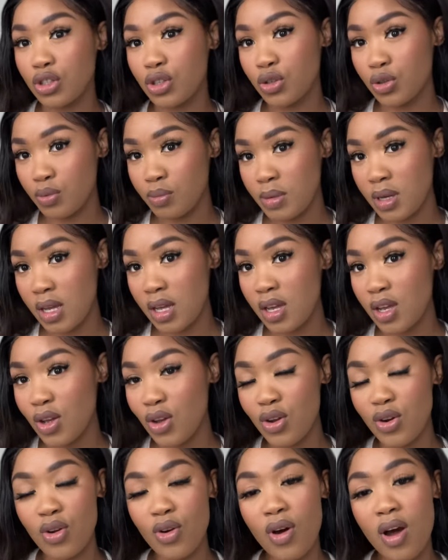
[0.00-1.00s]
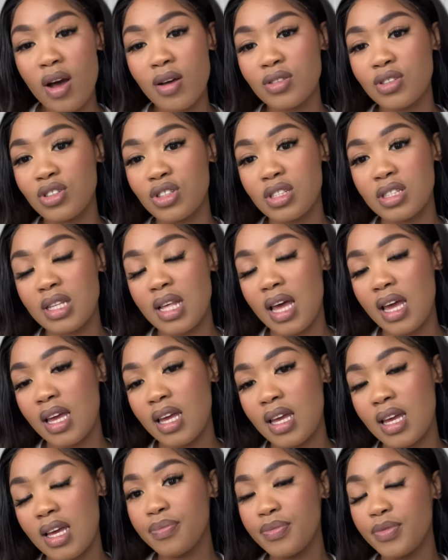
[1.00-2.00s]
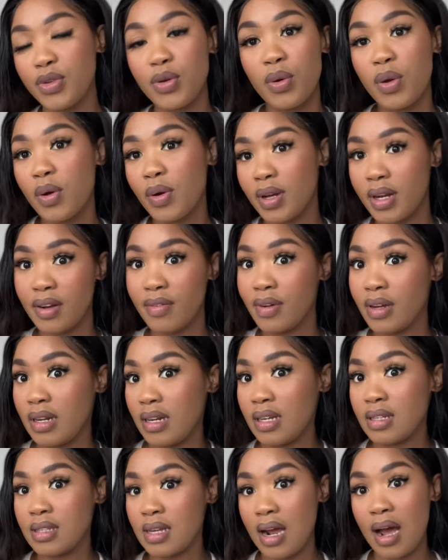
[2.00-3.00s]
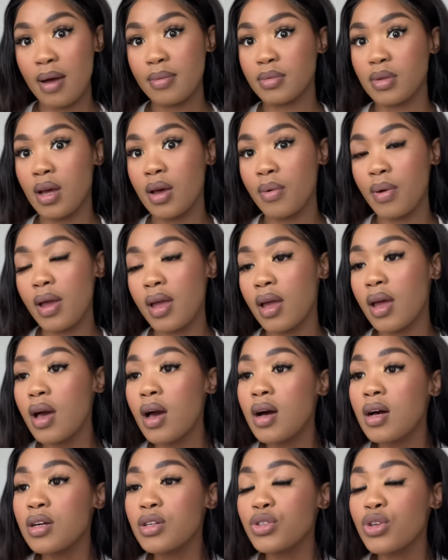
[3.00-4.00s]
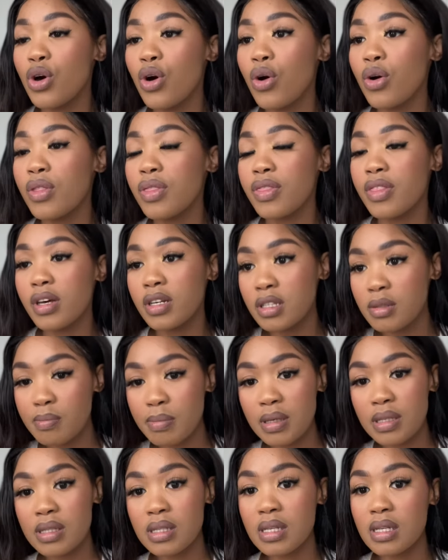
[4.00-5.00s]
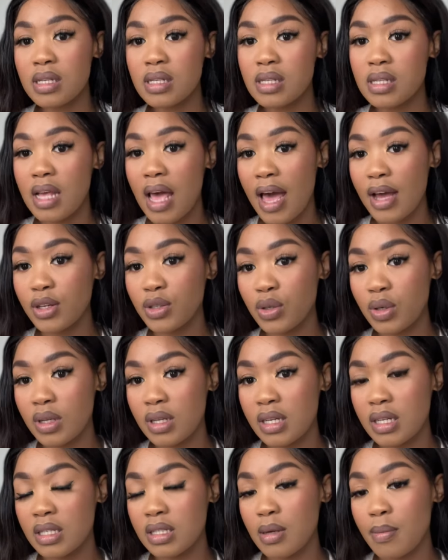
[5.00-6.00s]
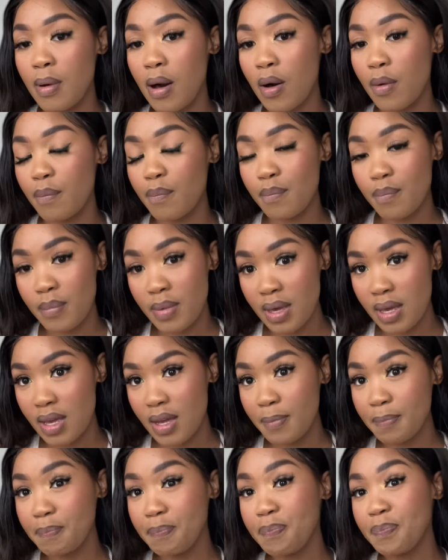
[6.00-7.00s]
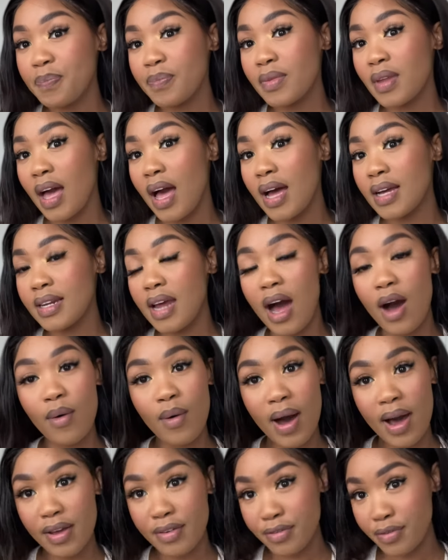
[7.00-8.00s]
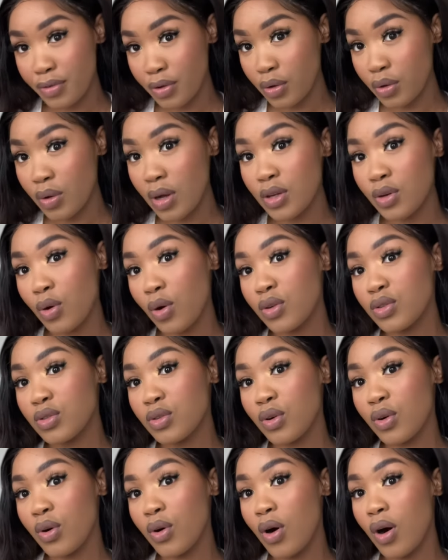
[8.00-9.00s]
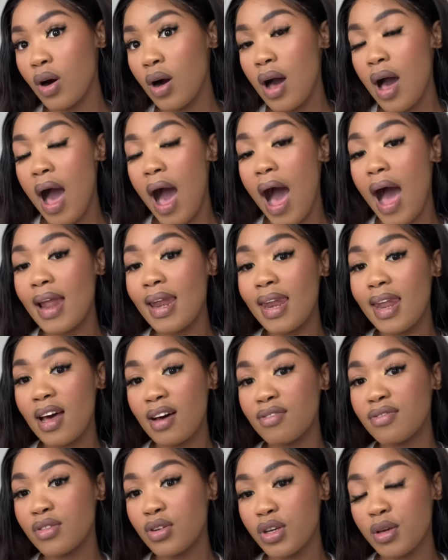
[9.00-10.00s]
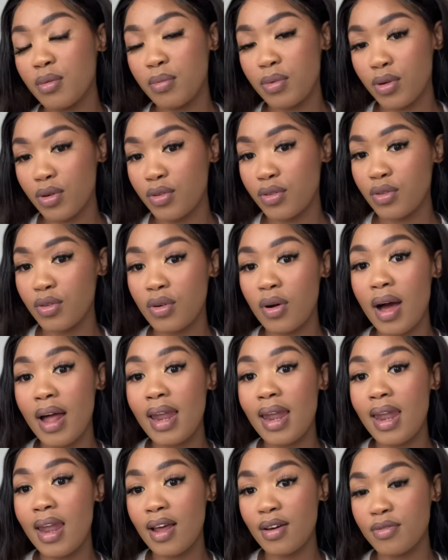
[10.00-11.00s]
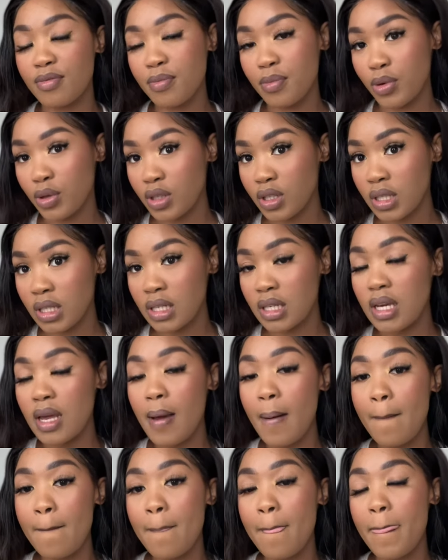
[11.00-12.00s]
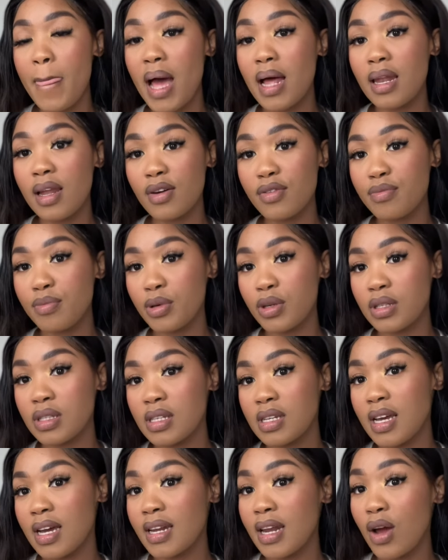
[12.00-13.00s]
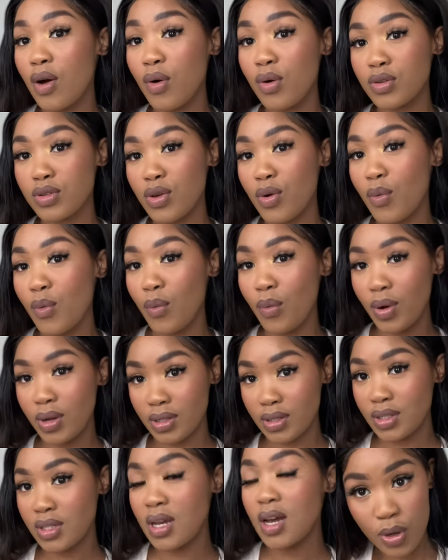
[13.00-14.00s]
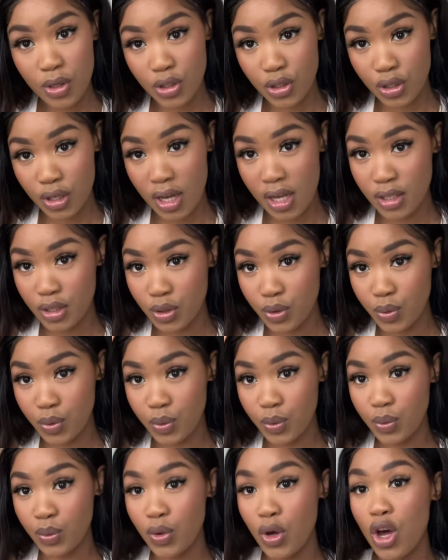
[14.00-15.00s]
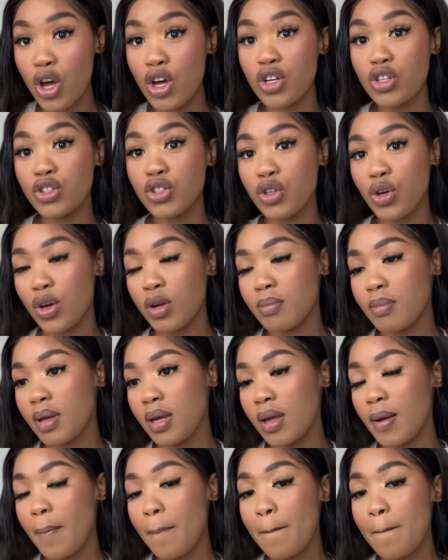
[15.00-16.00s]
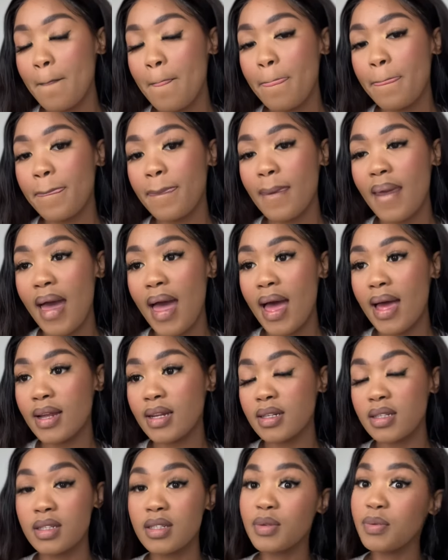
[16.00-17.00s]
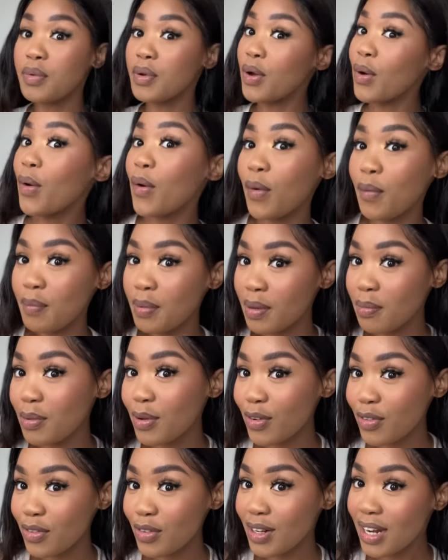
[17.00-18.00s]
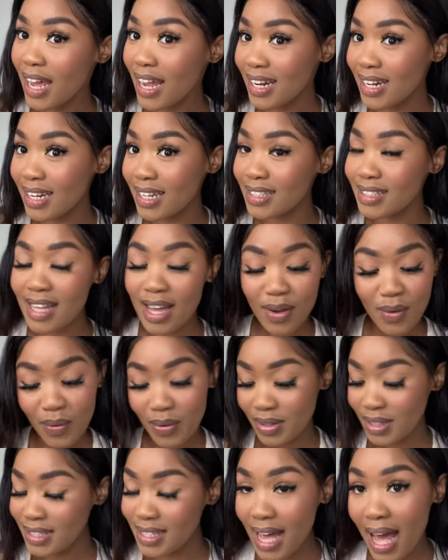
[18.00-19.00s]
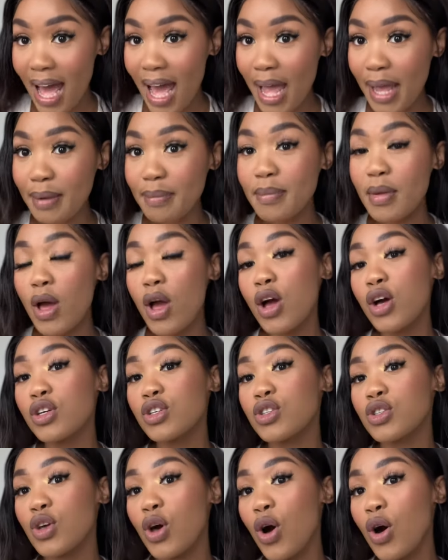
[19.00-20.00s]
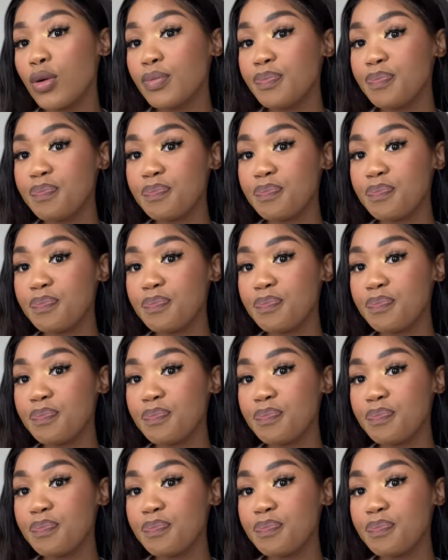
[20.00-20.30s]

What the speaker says: to me, you know. I was just like doing whatever it is that comes my way. So this business actually is about me and how I feel, and also I love looking beautiful. I love beauty, and I also want you guys to join me and we all be beautiful ladies like all the time. So